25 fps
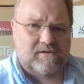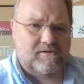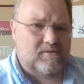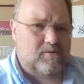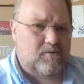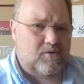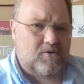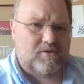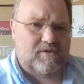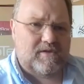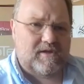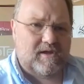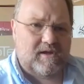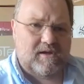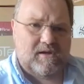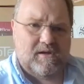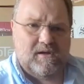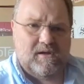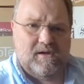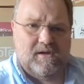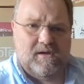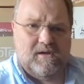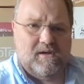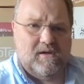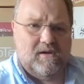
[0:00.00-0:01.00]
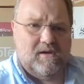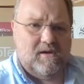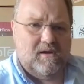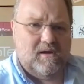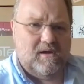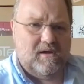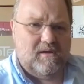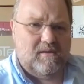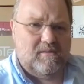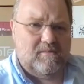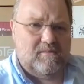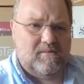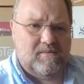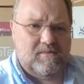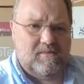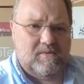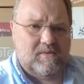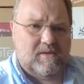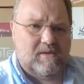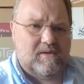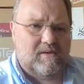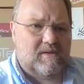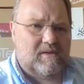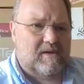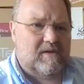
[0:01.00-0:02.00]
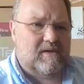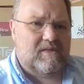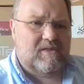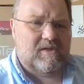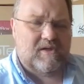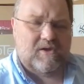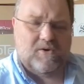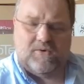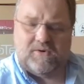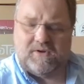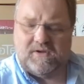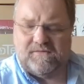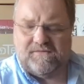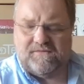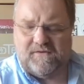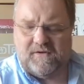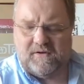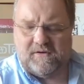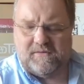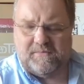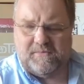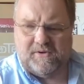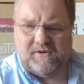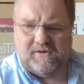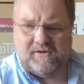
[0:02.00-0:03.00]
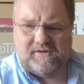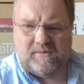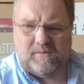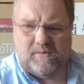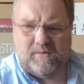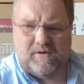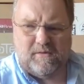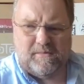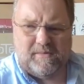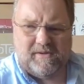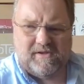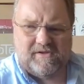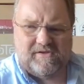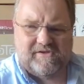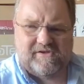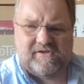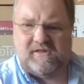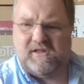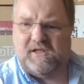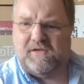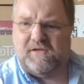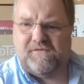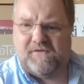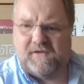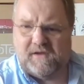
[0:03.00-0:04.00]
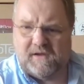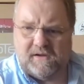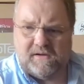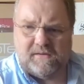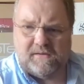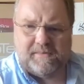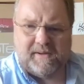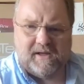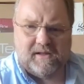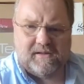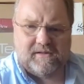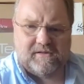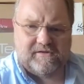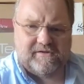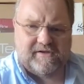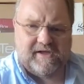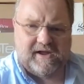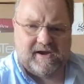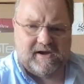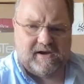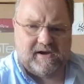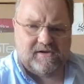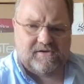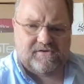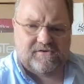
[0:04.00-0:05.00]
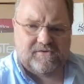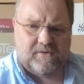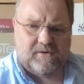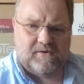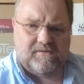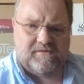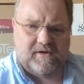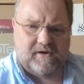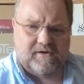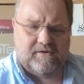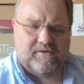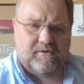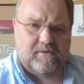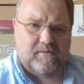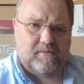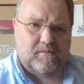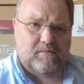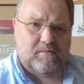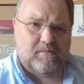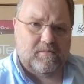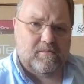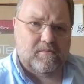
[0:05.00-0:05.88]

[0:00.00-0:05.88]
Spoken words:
Toward the audiophile community were a bit sniffy about the Technics 1200